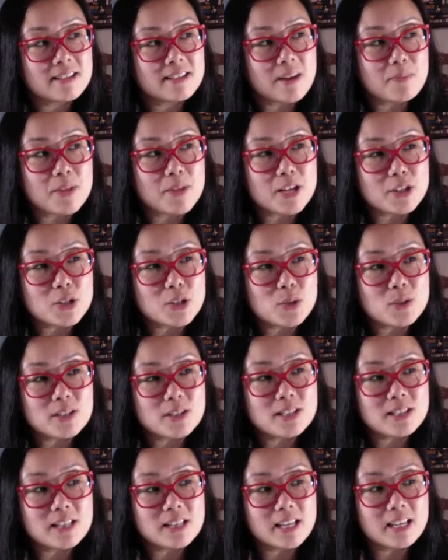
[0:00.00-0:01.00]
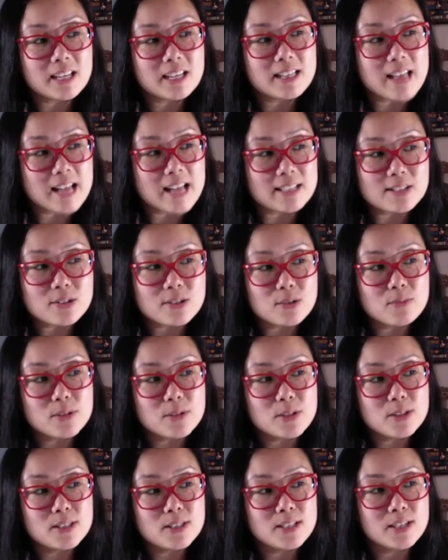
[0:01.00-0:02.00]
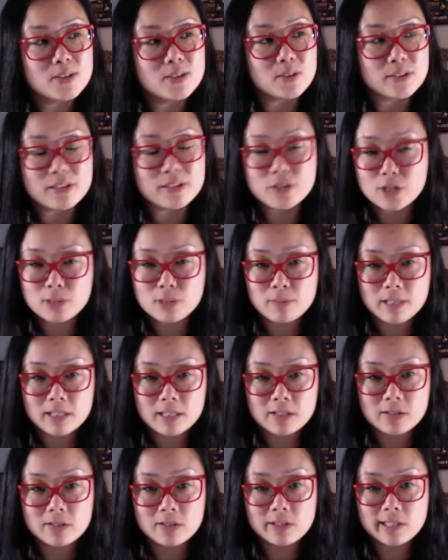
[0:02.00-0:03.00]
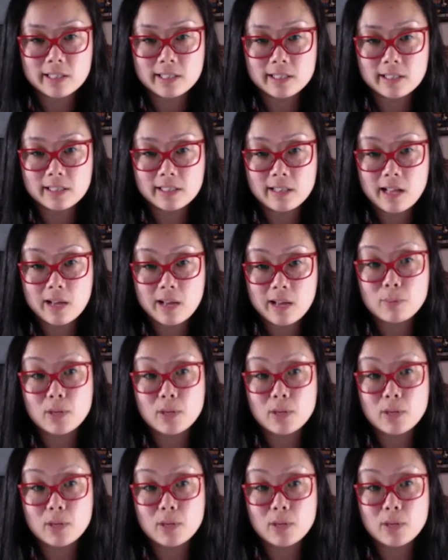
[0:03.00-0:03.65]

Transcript: I'm not too into like classical music or instrumentals or anything like that,